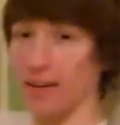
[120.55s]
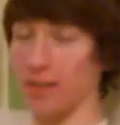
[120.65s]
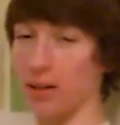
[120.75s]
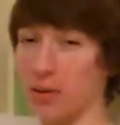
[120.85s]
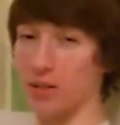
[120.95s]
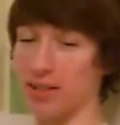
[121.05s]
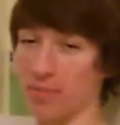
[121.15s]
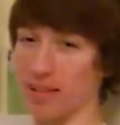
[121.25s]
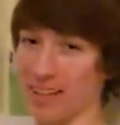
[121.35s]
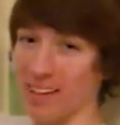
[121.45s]
Another
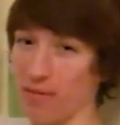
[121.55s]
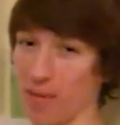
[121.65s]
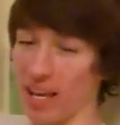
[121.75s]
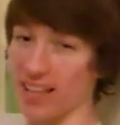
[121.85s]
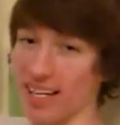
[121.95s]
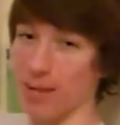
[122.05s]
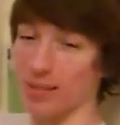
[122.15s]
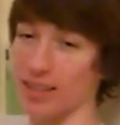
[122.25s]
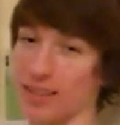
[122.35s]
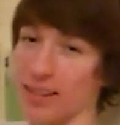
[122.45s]
recipient of Ben
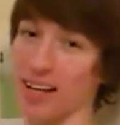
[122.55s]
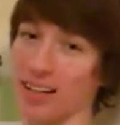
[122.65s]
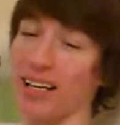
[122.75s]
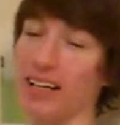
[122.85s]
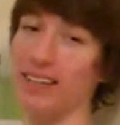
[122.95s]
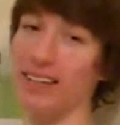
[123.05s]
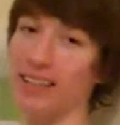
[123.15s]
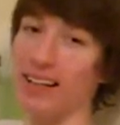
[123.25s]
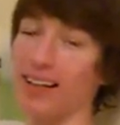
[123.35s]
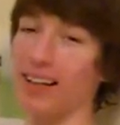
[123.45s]
Thomas's kindness
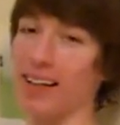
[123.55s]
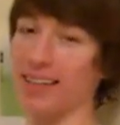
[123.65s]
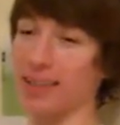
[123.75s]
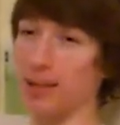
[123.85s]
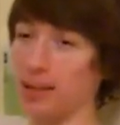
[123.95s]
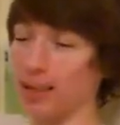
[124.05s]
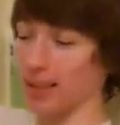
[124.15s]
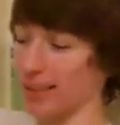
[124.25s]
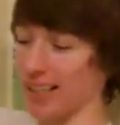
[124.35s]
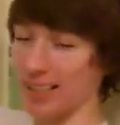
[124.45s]
is a,
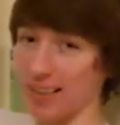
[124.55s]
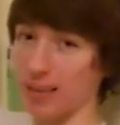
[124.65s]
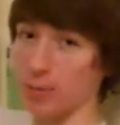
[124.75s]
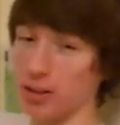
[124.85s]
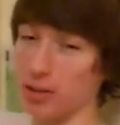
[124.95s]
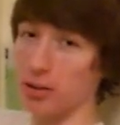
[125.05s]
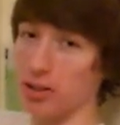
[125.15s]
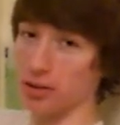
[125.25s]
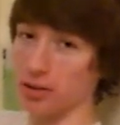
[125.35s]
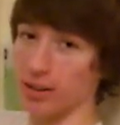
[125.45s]
a lady with two
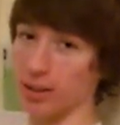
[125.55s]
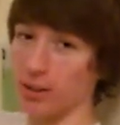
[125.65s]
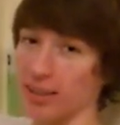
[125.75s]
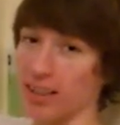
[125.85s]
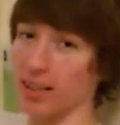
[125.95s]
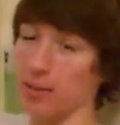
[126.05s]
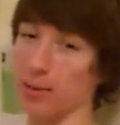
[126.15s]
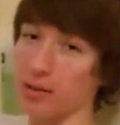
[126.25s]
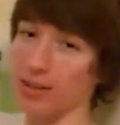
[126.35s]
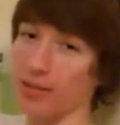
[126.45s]
children who's in an
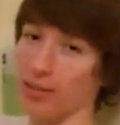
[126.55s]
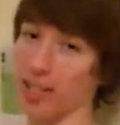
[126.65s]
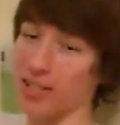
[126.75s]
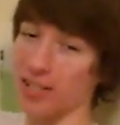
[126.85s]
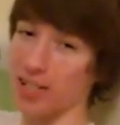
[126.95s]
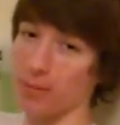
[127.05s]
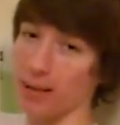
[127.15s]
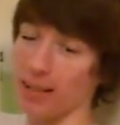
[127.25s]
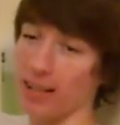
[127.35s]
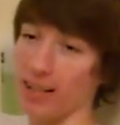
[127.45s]
abusive relationship.
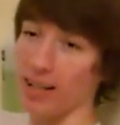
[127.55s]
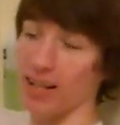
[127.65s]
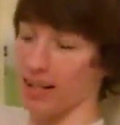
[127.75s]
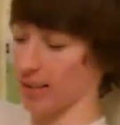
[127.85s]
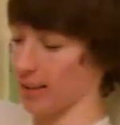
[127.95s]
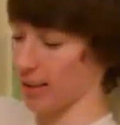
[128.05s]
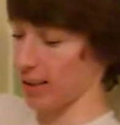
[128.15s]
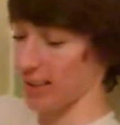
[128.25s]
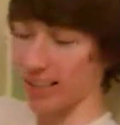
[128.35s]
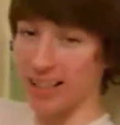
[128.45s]

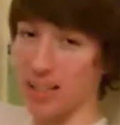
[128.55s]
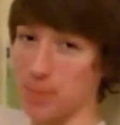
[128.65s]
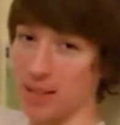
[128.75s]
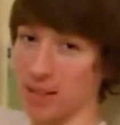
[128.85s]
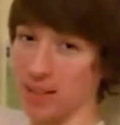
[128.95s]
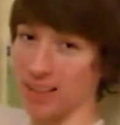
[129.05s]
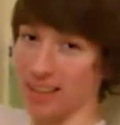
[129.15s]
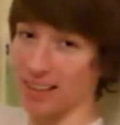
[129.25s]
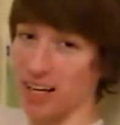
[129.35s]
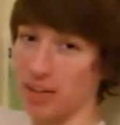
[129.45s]
This lady has been looking to
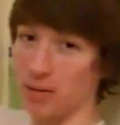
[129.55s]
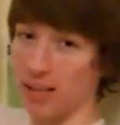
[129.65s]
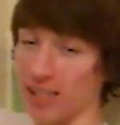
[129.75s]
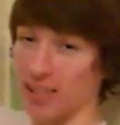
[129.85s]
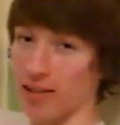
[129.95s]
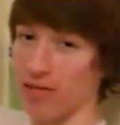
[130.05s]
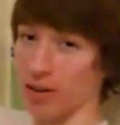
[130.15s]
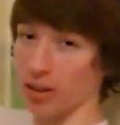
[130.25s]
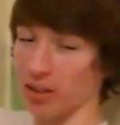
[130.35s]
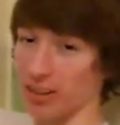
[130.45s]
get out of the relationship for
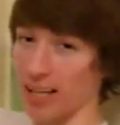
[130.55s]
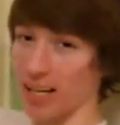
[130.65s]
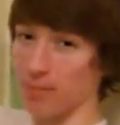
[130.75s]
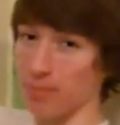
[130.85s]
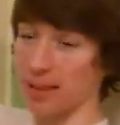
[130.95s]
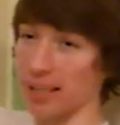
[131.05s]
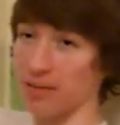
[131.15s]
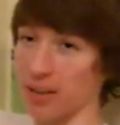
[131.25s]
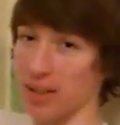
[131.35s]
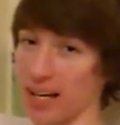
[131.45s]
a long time, but
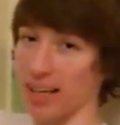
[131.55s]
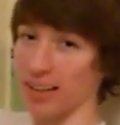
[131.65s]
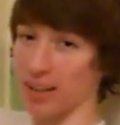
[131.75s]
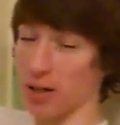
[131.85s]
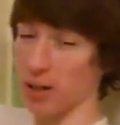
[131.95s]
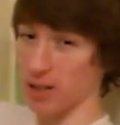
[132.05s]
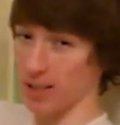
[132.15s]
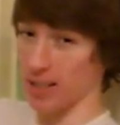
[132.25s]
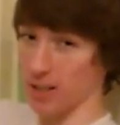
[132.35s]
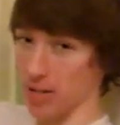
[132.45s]
never had the courage
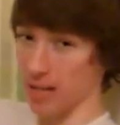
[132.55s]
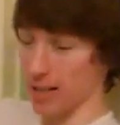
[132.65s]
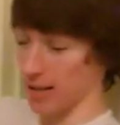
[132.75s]
to do it.